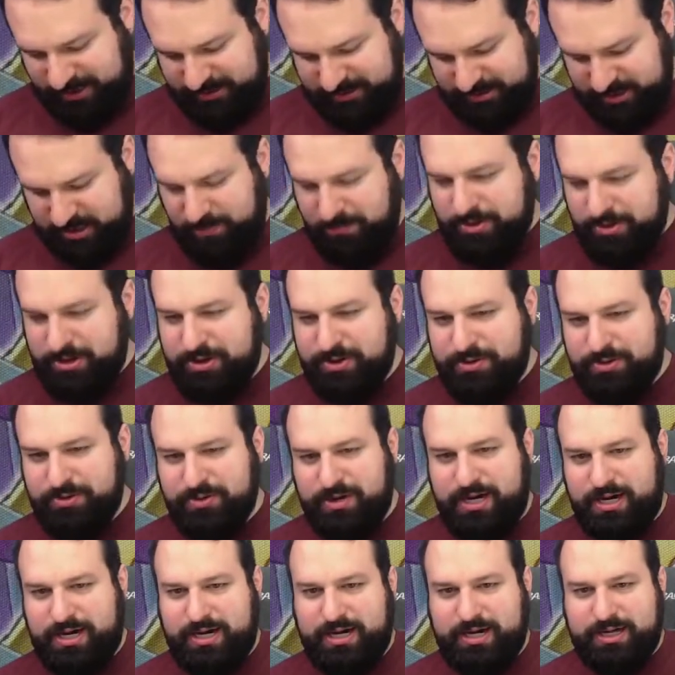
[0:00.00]
Someone who
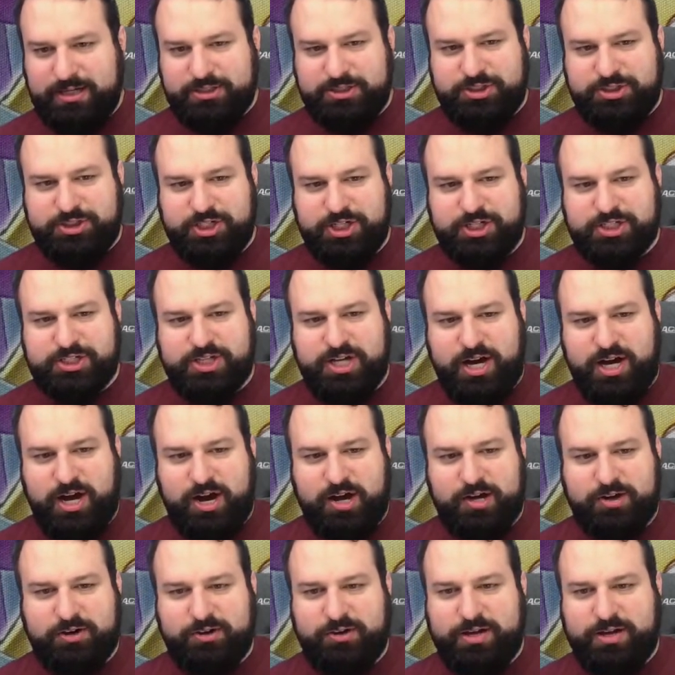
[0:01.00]
just
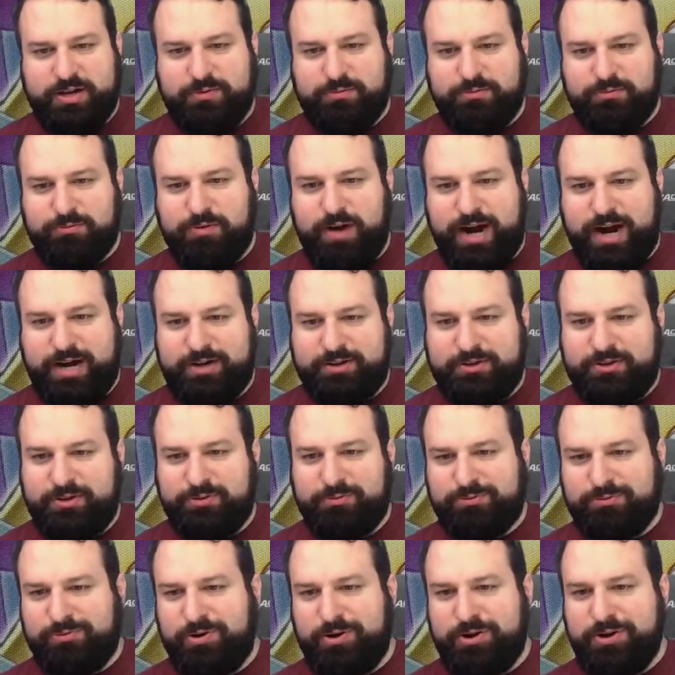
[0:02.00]
utterly wrecked the
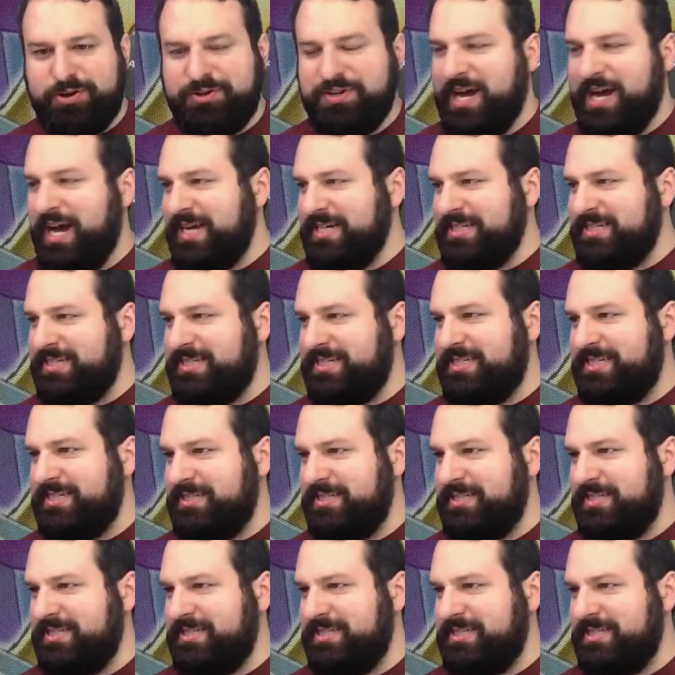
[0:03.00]
Royal Knights.